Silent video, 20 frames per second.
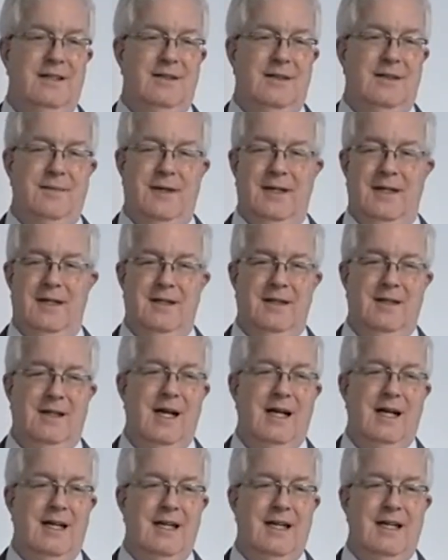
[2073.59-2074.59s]
I'm
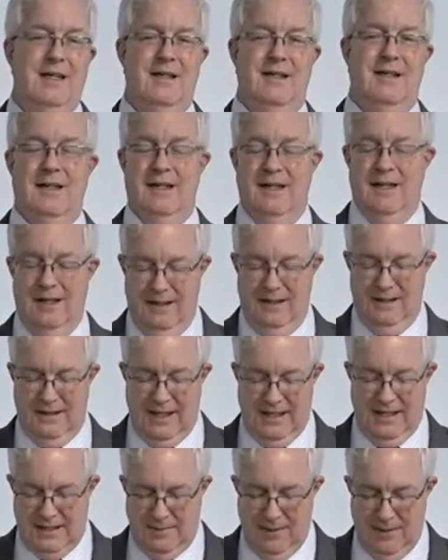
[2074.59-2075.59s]
not going to hear
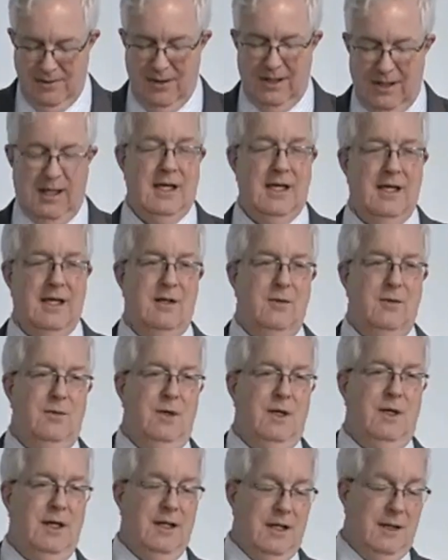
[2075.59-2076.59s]
testimony any other way.